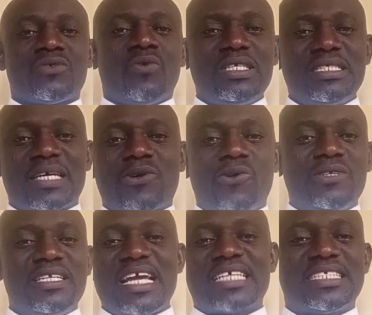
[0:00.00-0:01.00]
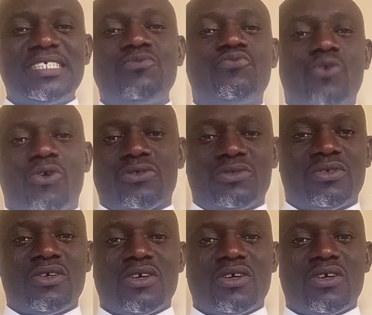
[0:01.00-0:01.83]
What is the connecting rod?